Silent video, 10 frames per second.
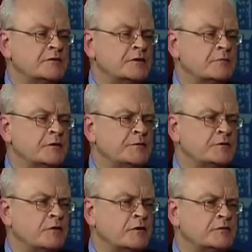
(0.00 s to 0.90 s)
with the equipment
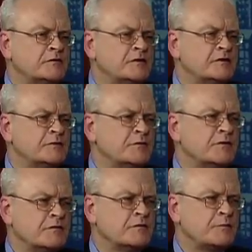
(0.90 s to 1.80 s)
or dealing
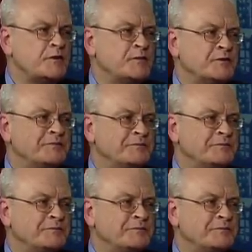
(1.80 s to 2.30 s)
with the people?